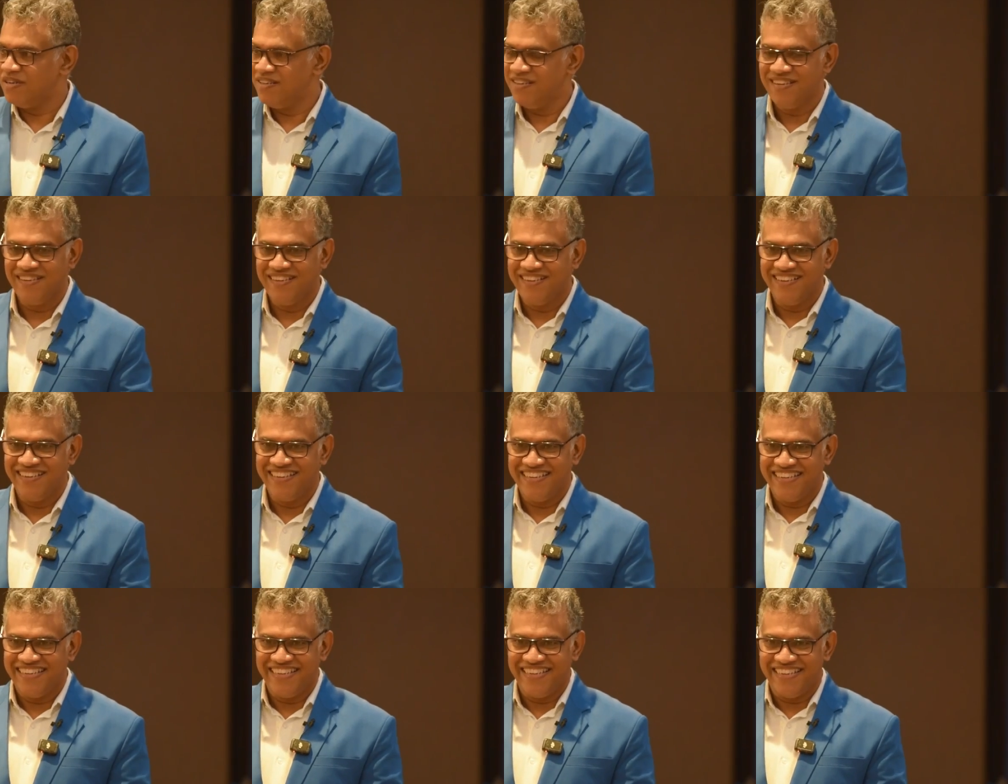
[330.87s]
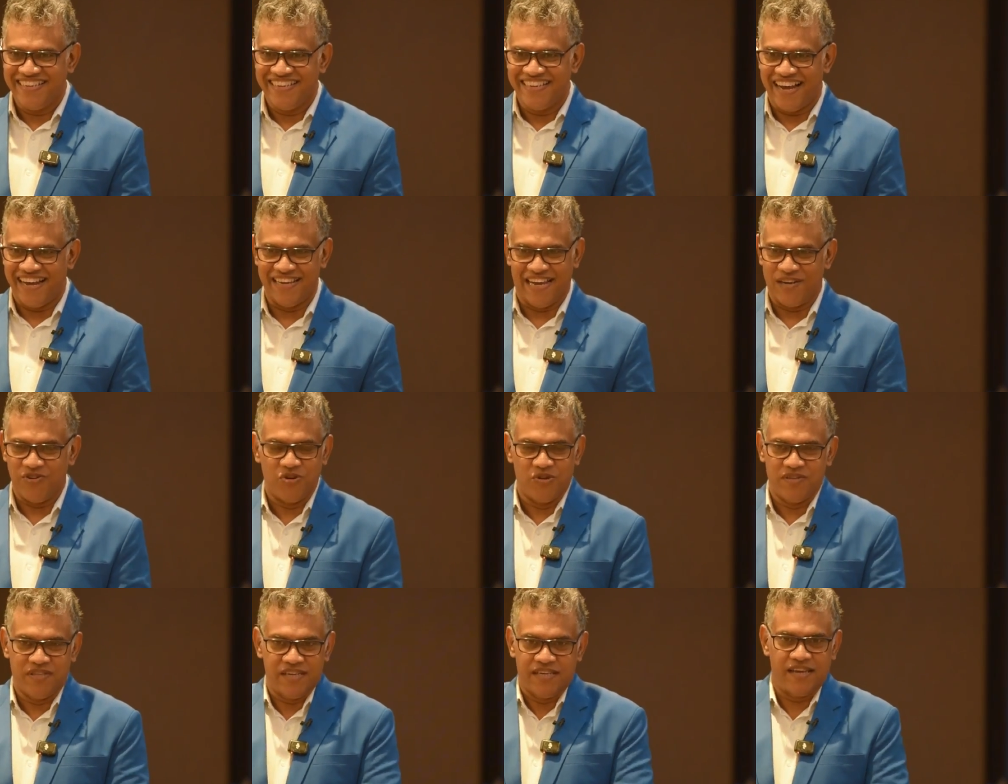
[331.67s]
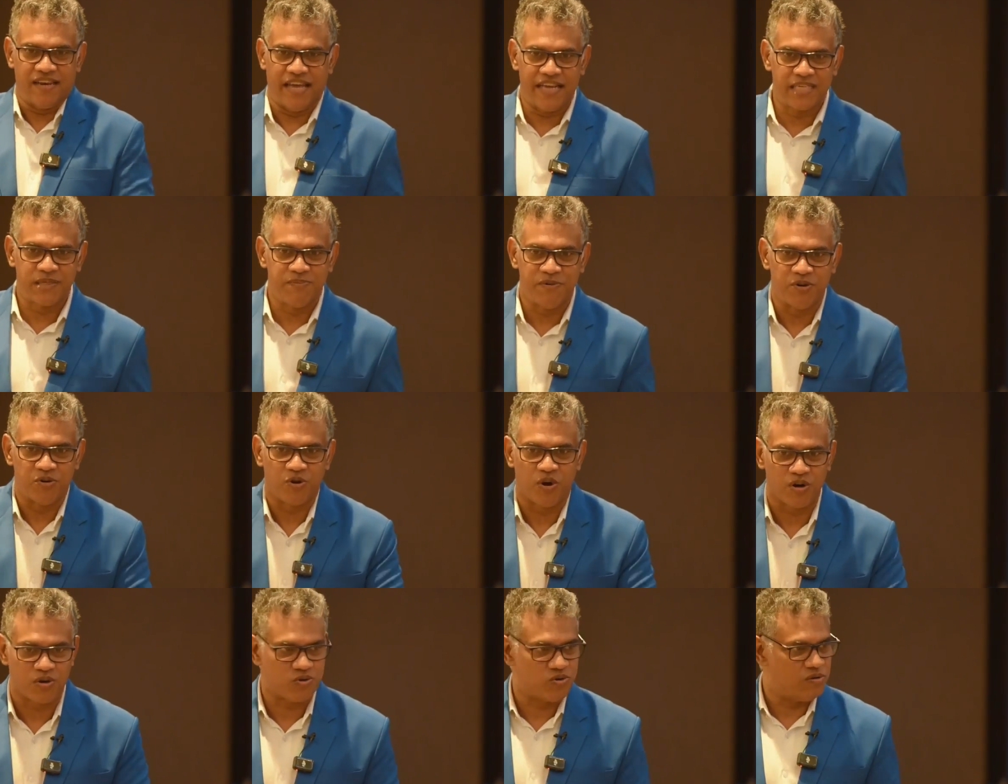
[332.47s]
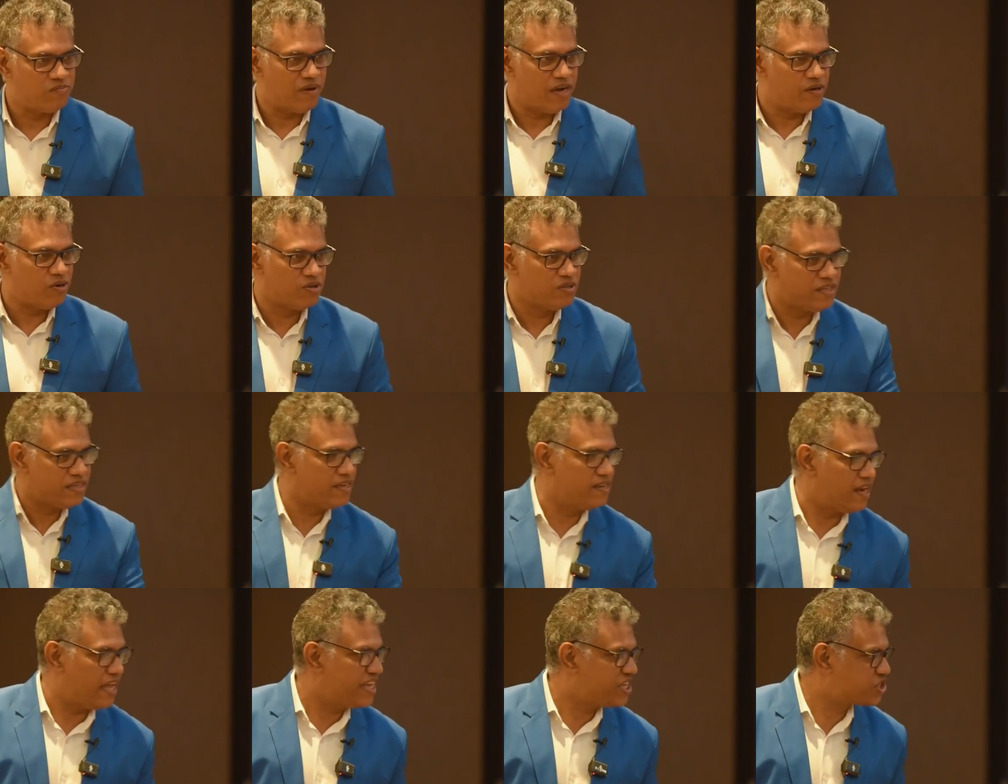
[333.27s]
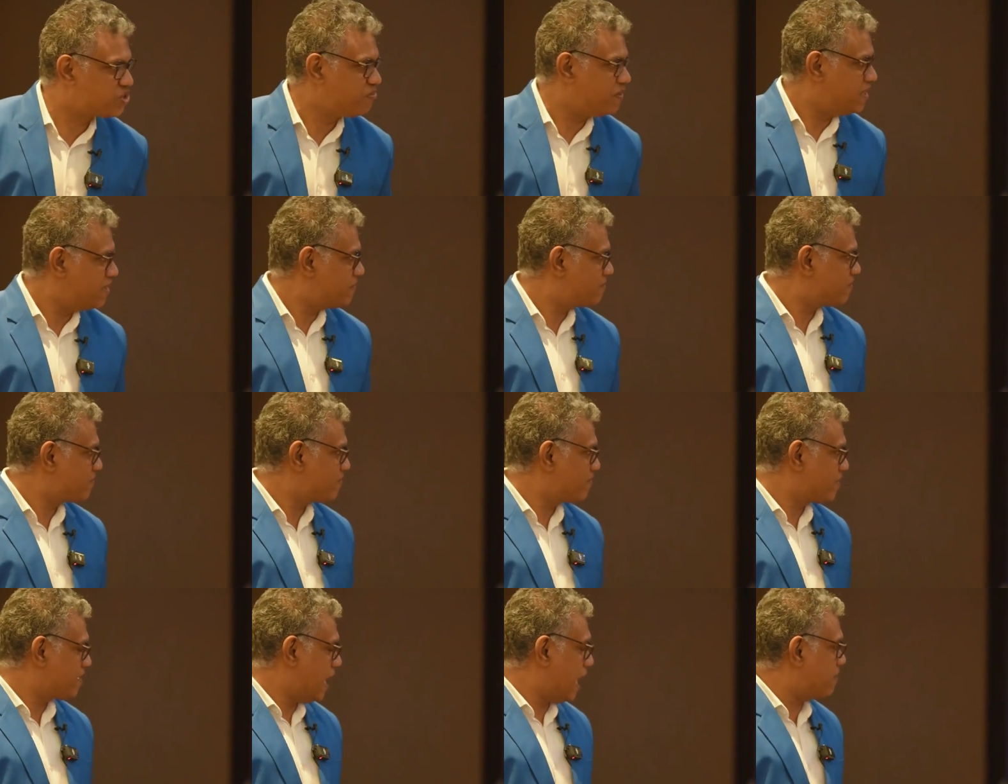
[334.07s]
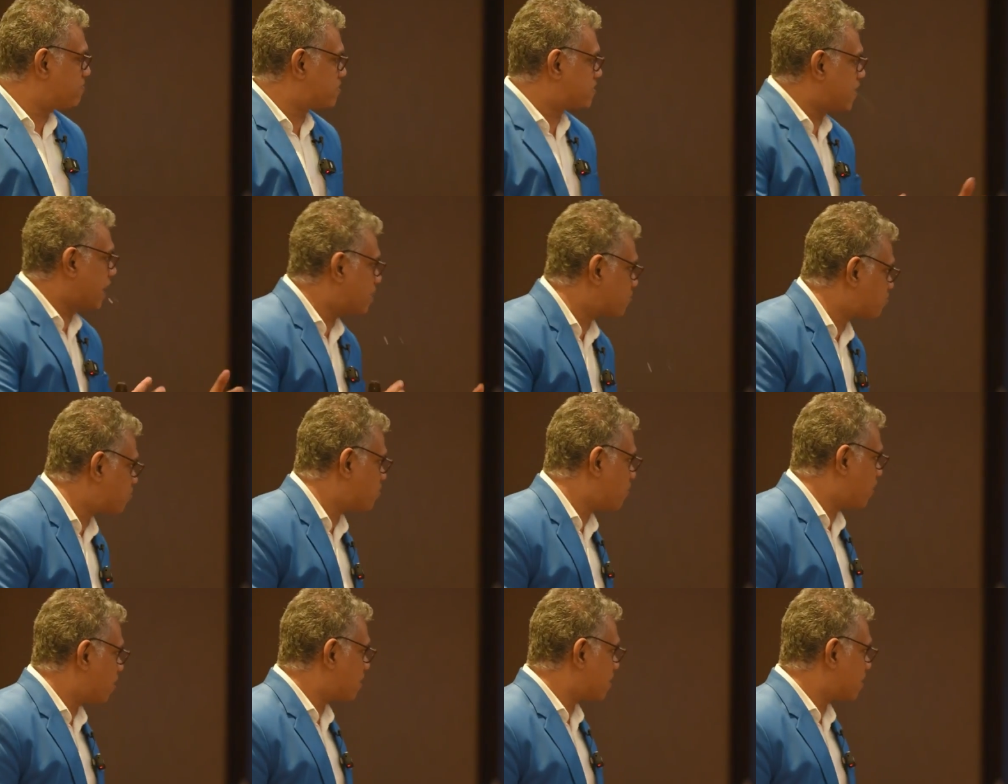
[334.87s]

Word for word: know, I, I don't think he likes me to talk to him. I don't think he likes me. I'm scared